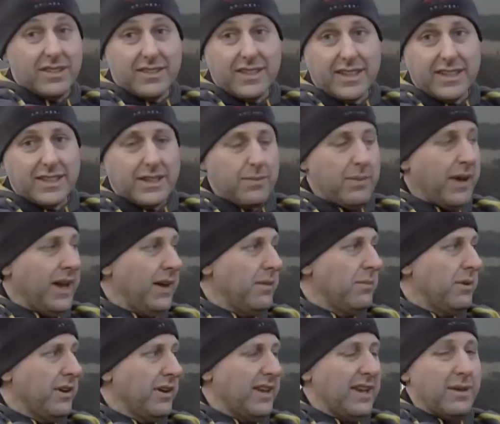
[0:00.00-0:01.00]
a 60
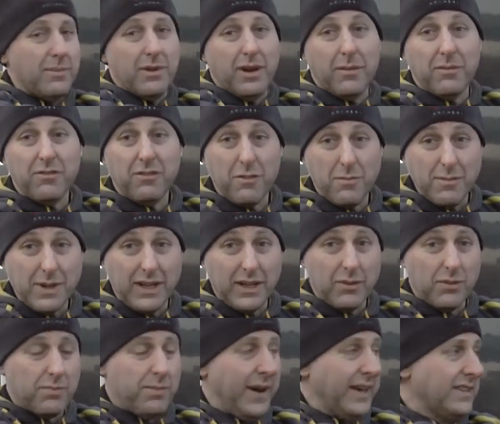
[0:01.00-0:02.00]
pound bow here, but I'm
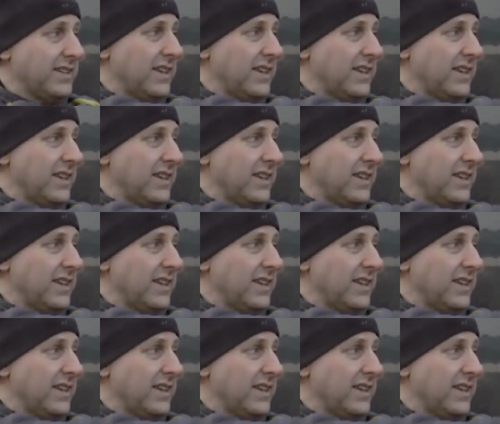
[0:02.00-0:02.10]
familiar with back